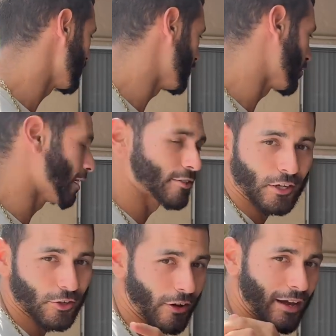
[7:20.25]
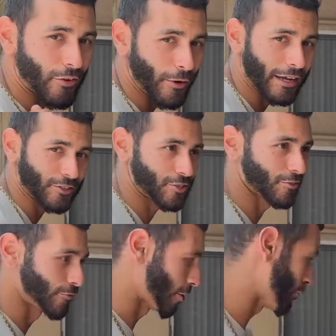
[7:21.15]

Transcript: If you guys don't know, I have a ranch for the